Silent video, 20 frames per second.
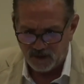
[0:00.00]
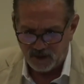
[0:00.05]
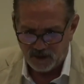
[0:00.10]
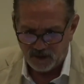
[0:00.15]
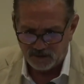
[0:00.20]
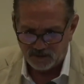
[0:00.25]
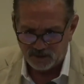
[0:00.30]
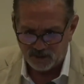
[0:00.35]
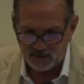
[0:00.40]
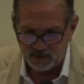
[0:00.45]

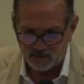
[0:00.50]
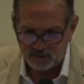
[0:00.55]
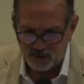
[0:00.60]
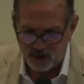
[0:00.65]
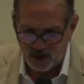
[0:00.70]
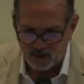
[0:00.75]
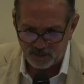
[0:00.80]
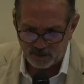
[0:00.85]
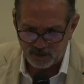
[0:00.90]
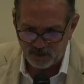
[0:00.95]
During the
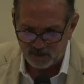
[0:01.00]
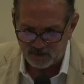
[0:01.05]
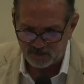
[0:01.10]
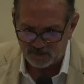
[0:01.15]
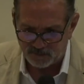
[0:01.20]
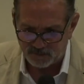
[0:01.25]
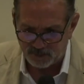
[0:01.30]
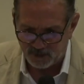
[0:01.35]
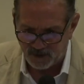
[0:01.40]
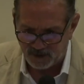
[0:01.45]
proper use
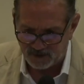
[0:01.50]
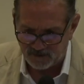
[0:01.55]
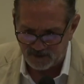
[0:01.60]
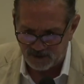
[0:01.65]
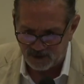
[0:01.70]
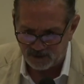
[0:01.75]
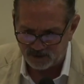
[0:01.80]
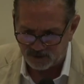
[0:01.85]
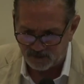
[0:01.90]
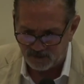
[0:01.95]
of plant
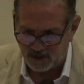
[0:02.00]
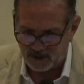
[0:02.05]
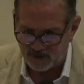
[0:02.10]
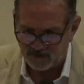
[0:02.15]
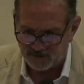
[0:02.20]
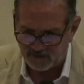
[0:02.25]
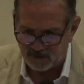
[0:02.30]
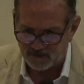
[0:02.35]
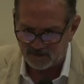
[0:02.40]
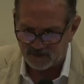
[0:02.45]
teacher
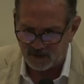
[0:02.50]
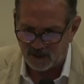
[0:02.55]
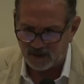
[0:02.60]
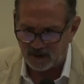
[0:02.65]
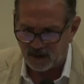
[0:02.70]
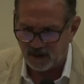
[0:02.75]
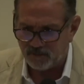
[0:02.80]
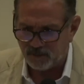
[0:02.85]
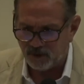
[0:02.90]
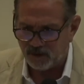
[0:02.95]
medicines like
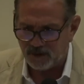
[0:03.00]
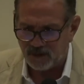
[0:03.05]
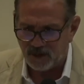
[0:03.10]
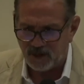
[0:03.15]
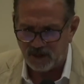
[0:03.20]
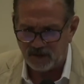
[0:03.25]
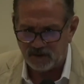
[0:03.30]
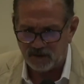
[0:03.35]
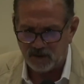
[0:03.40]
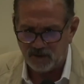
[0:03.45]

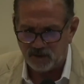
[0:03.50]
Ibogaine,